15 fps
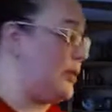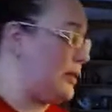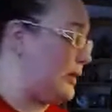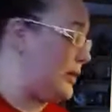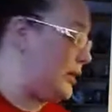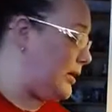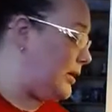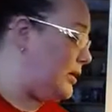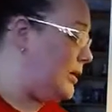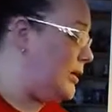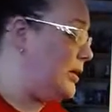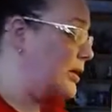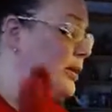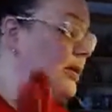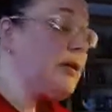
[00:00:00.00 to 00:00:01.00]
thing
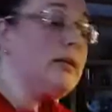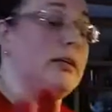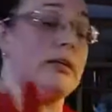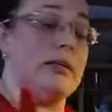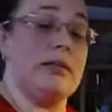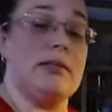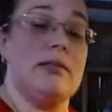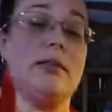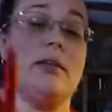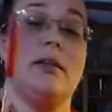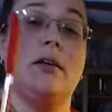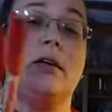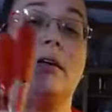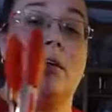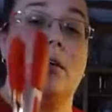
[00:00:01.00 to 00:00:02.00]
is
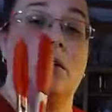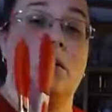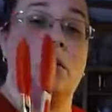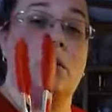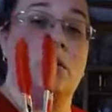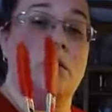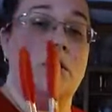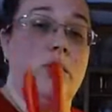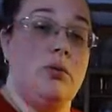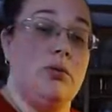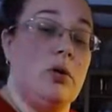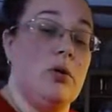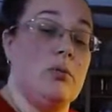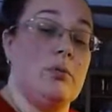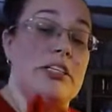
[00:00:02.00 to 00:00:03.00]
you
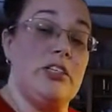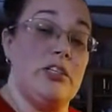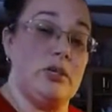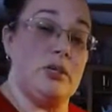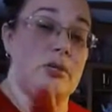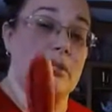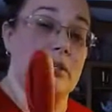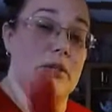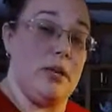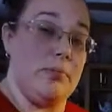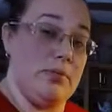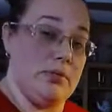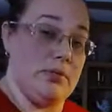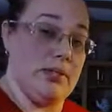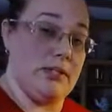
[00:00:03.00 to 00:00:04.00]
always use a
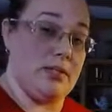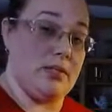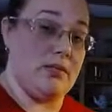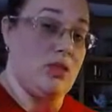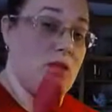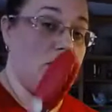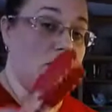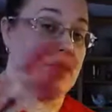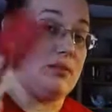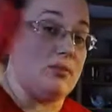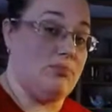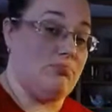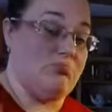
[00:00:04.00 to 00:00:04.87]
couple sets of tongs.